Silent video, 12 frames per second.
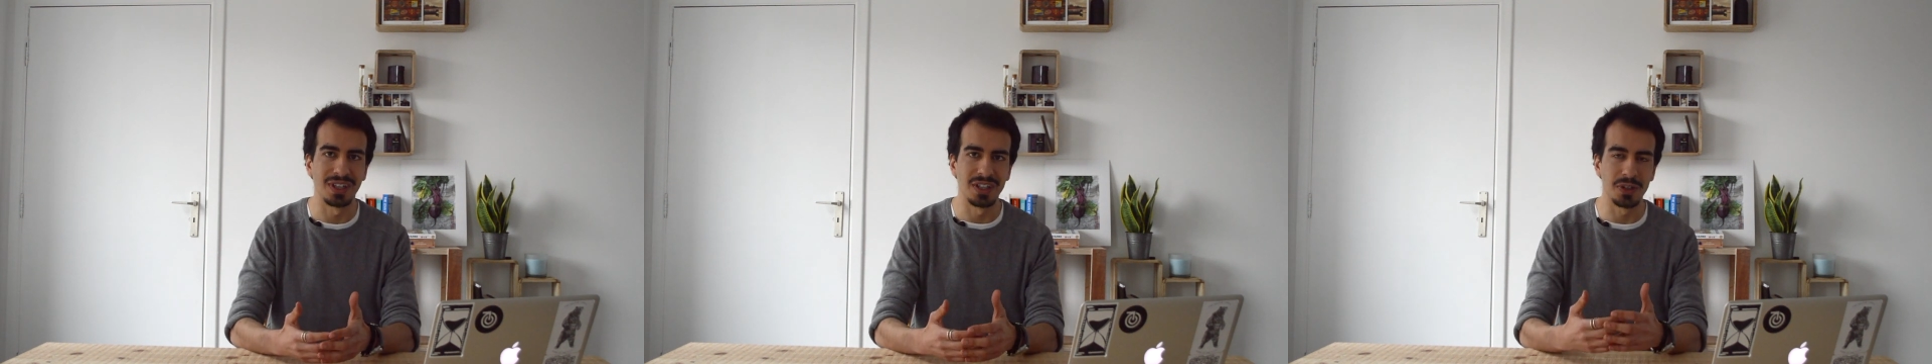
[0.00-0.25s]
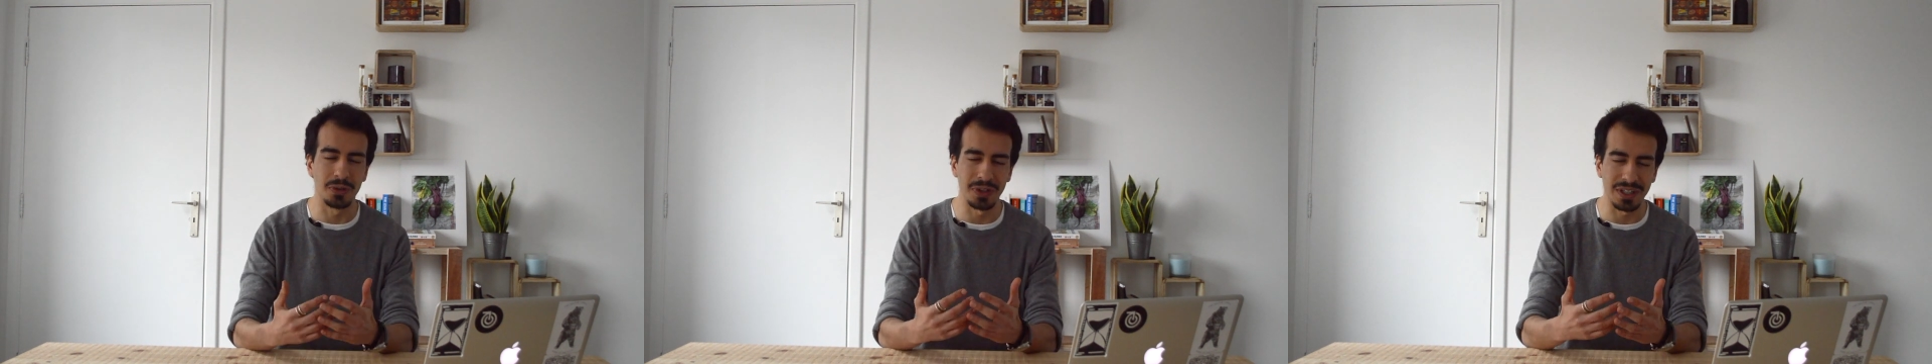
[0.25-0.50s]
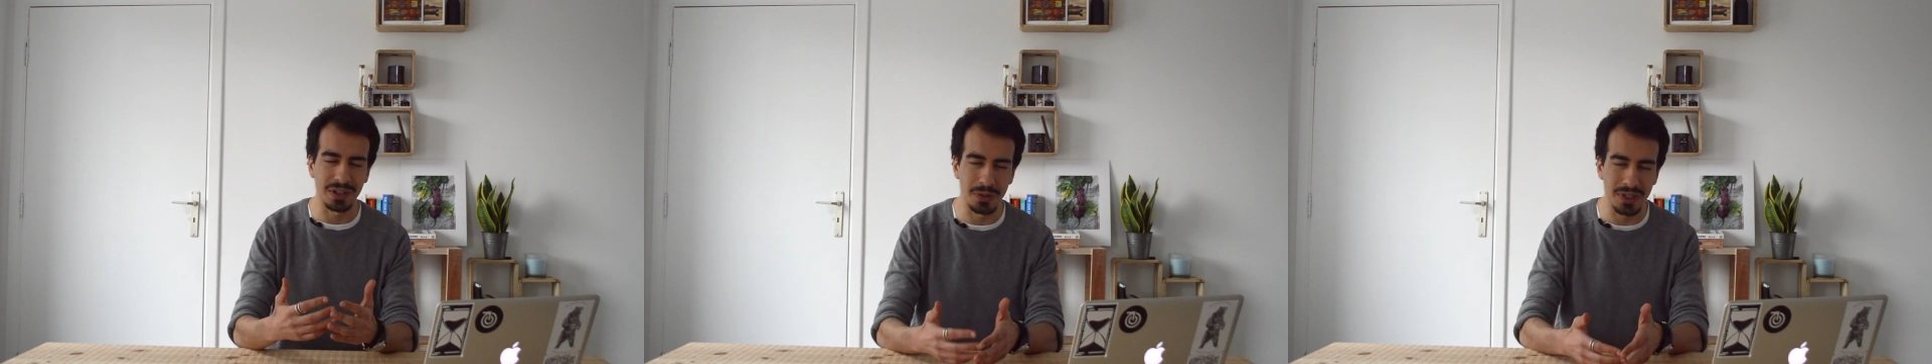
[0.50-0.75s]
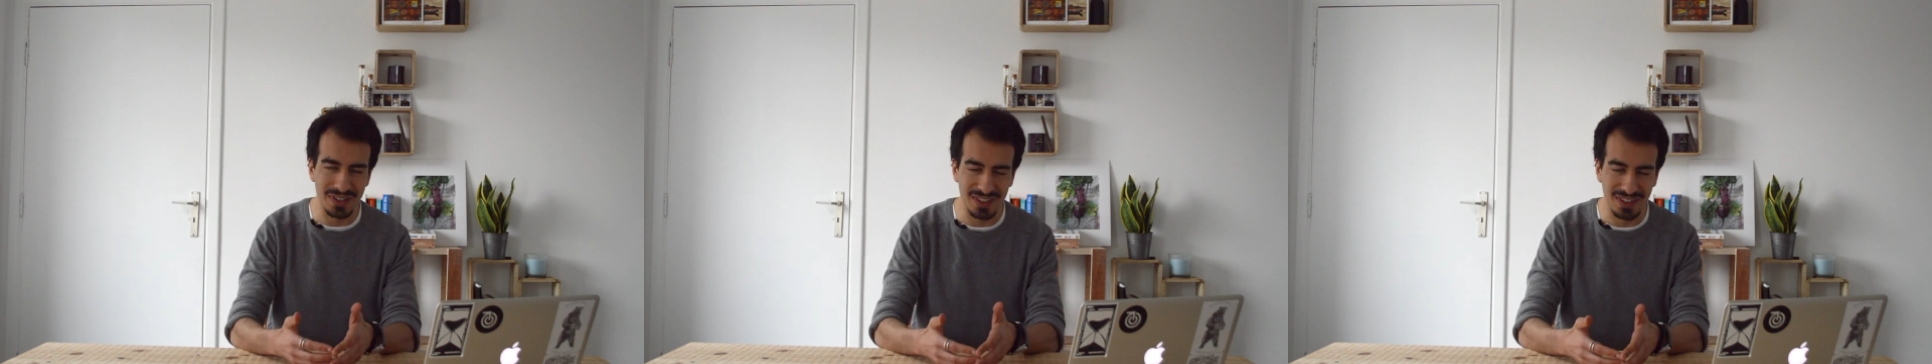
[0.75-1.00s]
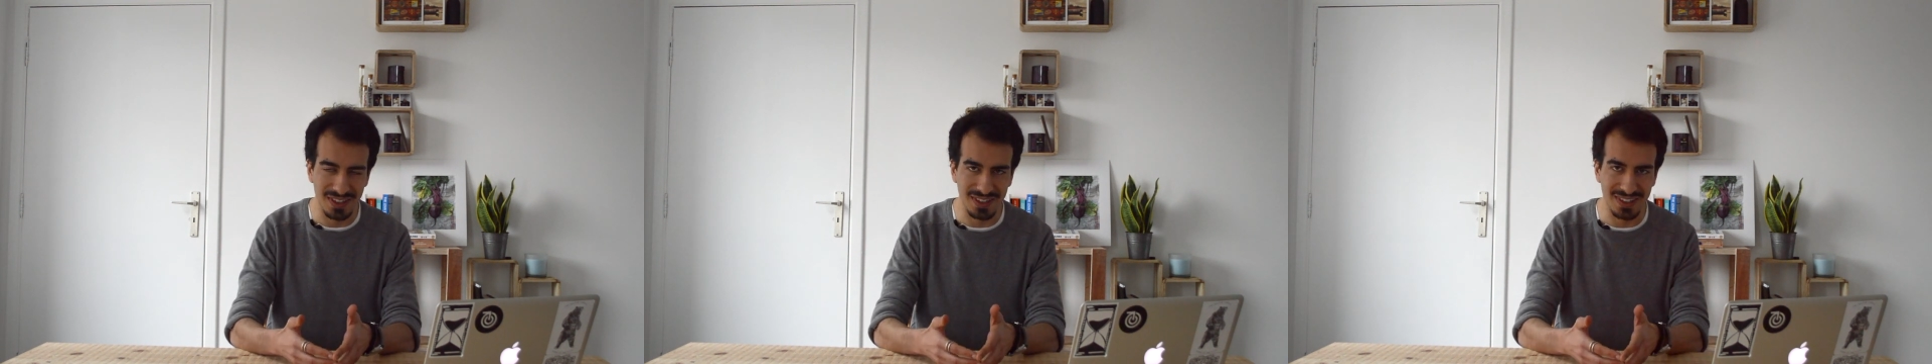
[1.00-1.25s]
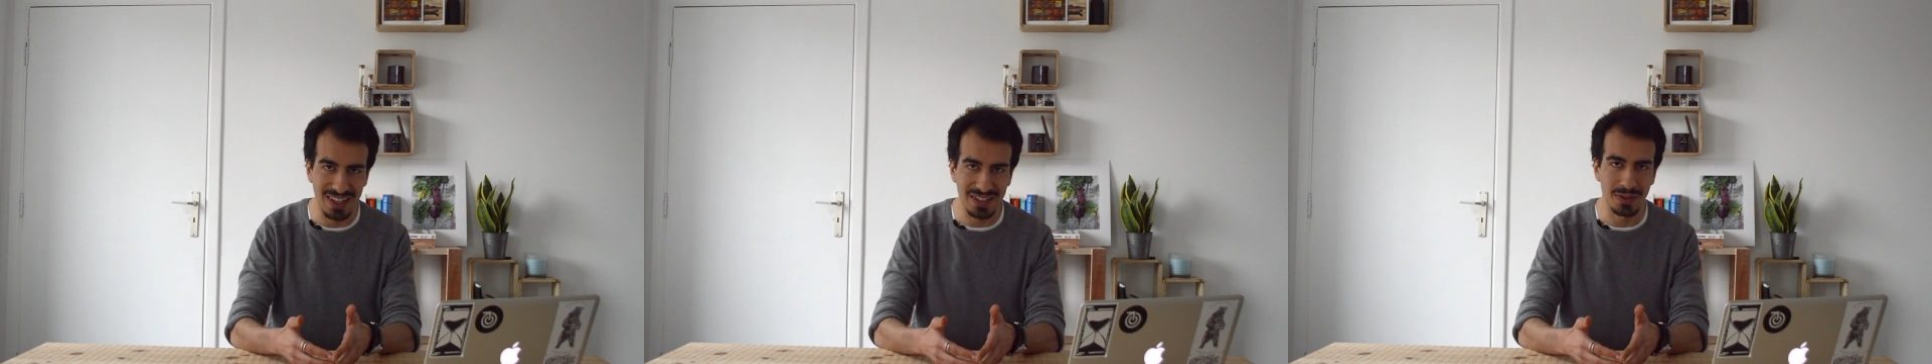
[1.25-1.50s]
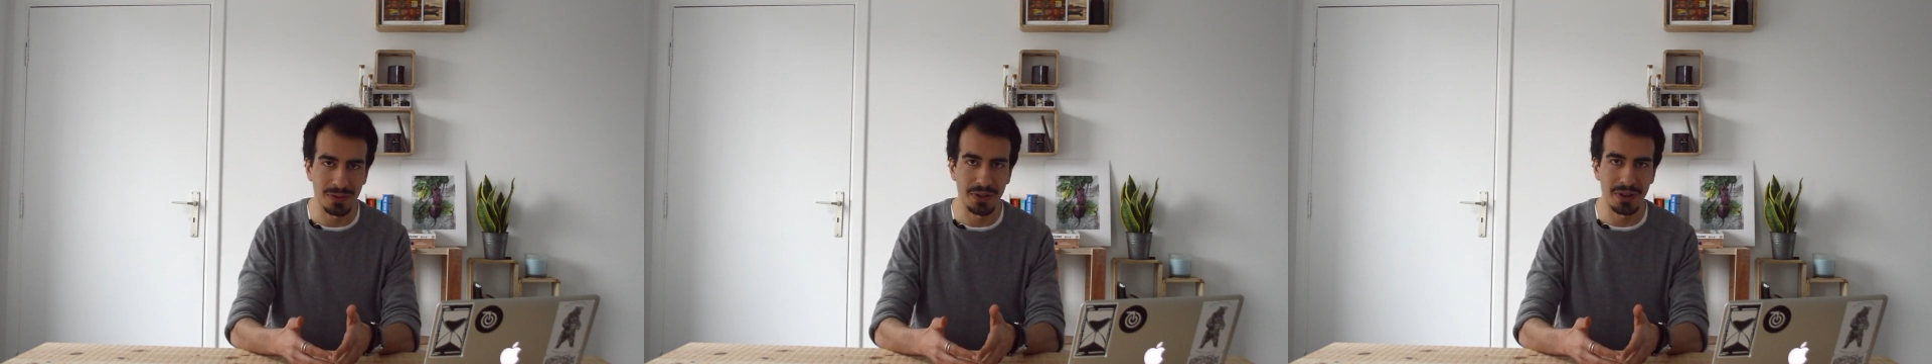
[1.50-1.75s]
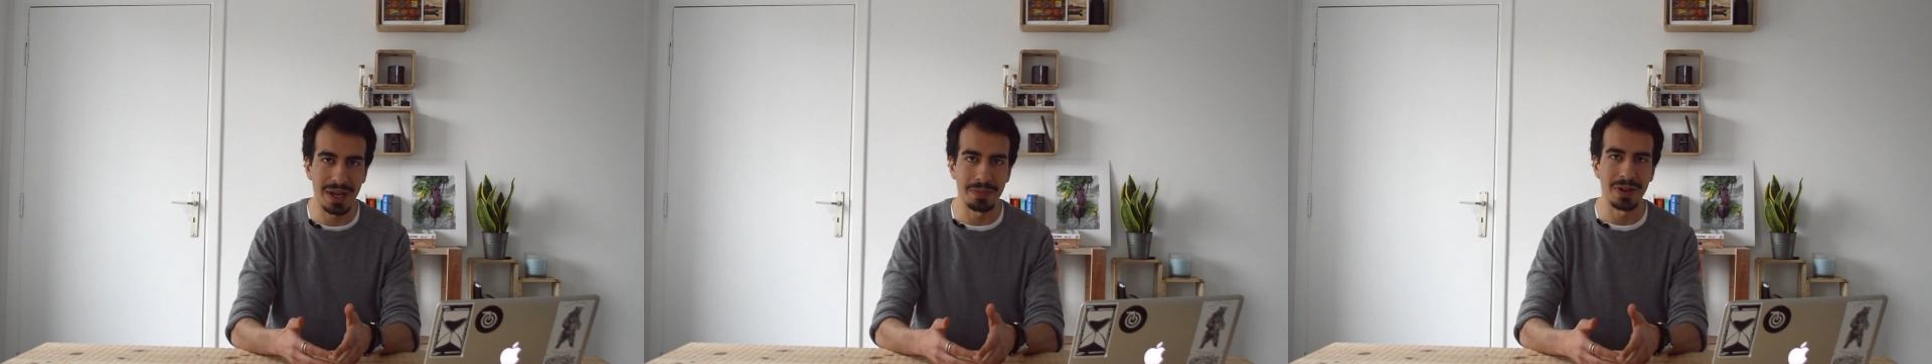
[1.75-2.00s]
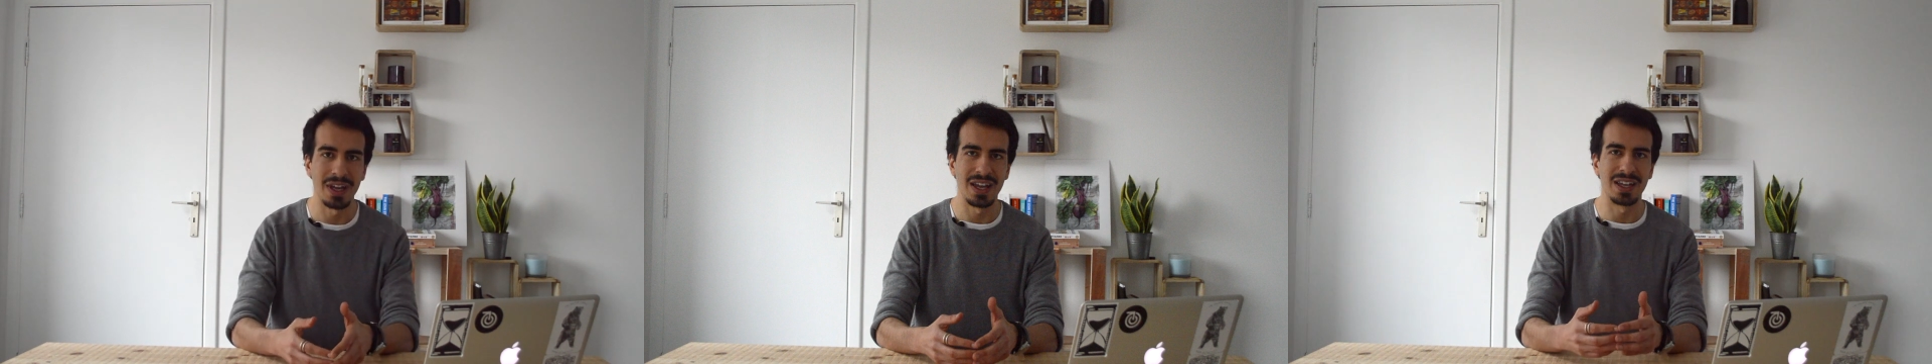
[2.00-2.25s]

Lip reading: you're gonna increase the success of your app